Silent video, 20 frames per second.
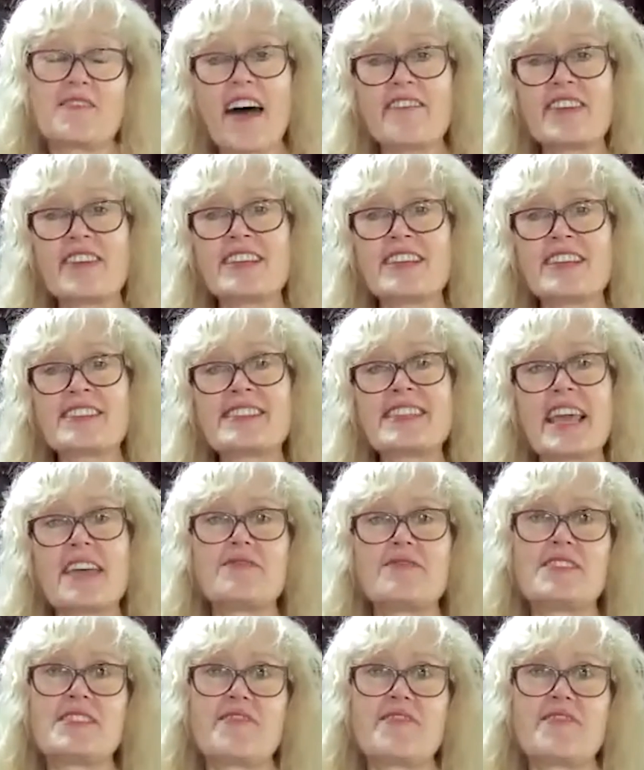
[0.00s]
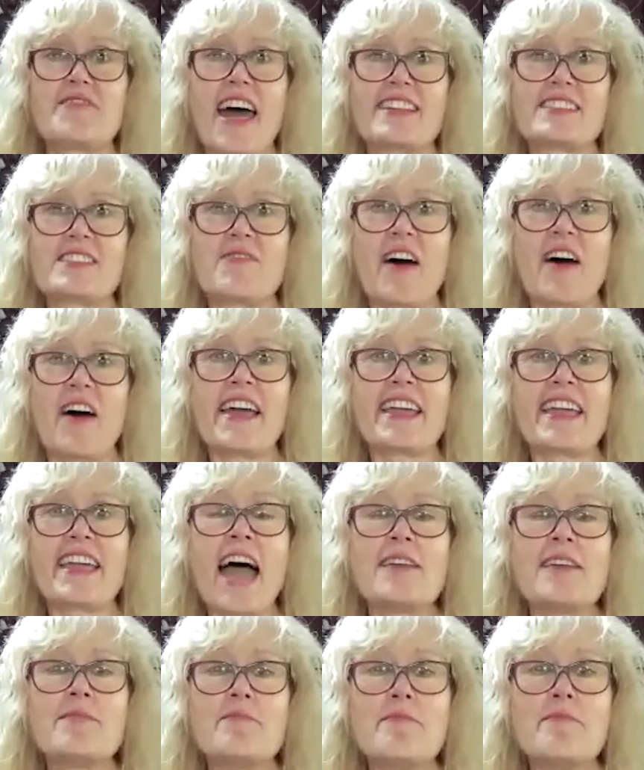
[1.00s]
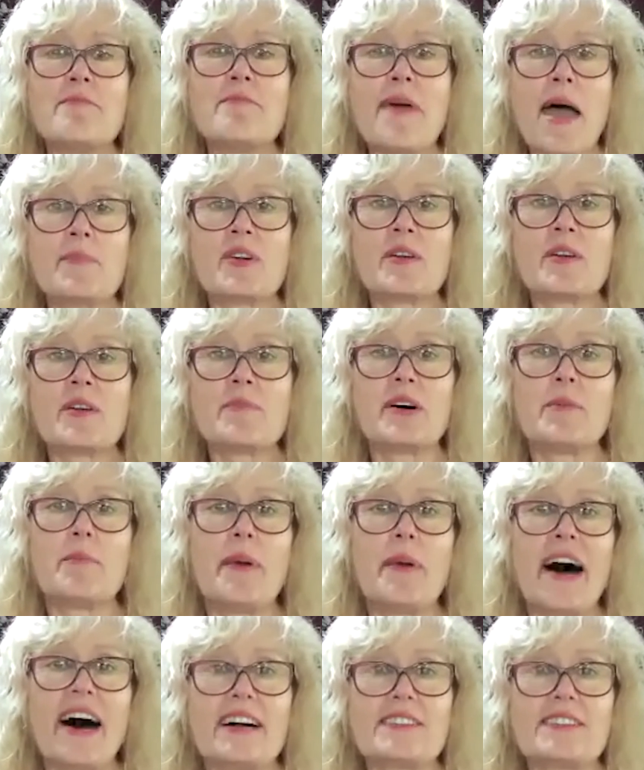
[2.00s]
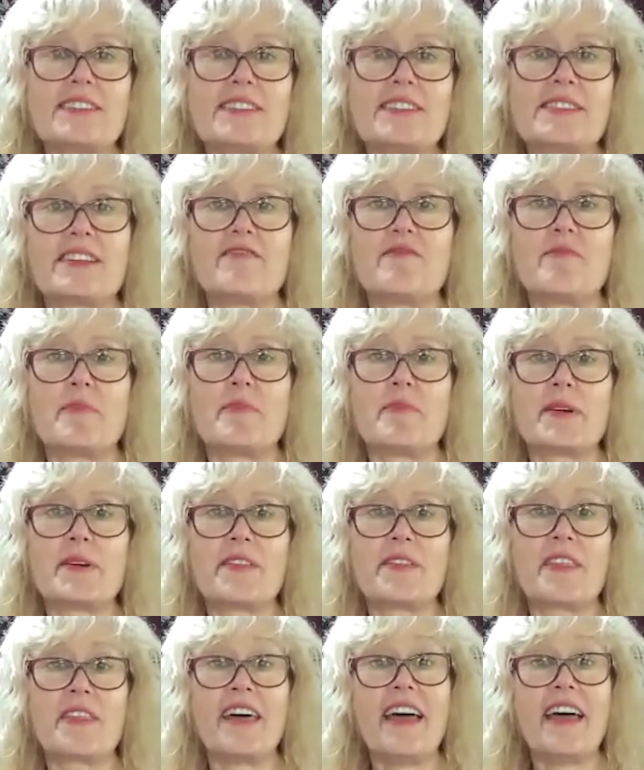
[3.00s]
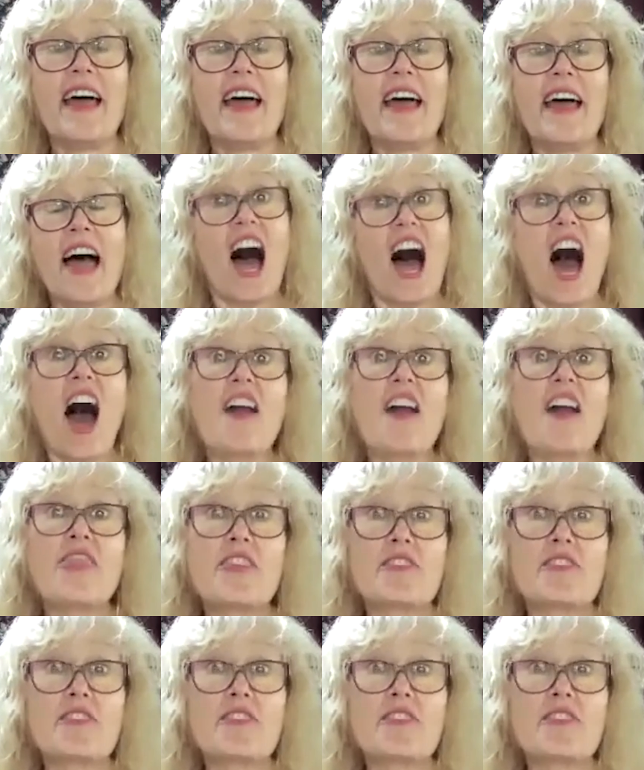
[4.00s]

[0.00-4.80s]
of having a safe, satisfying, and memorable positive birth. A